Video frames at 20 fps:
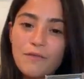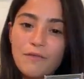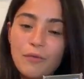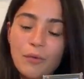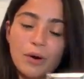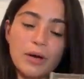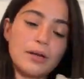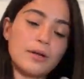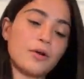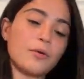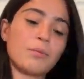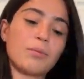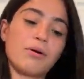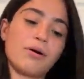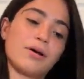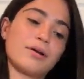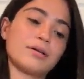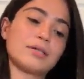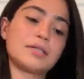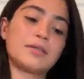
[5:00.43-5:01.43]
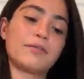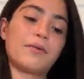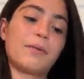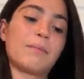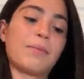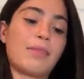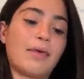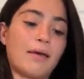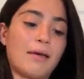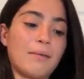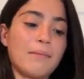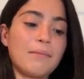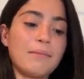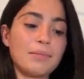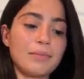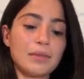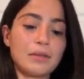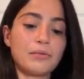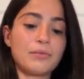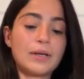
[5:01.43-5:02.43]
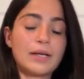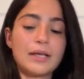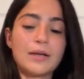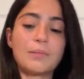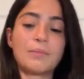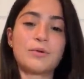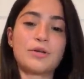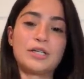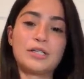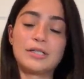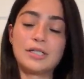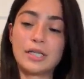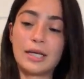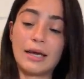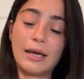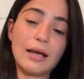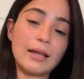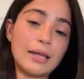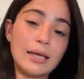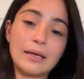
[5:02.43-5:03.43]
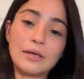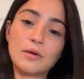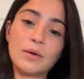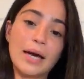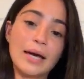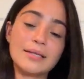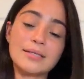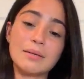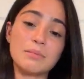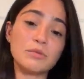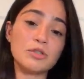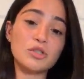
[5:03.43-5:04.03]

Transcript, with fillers: four little products from them really appreciate like you guys i'm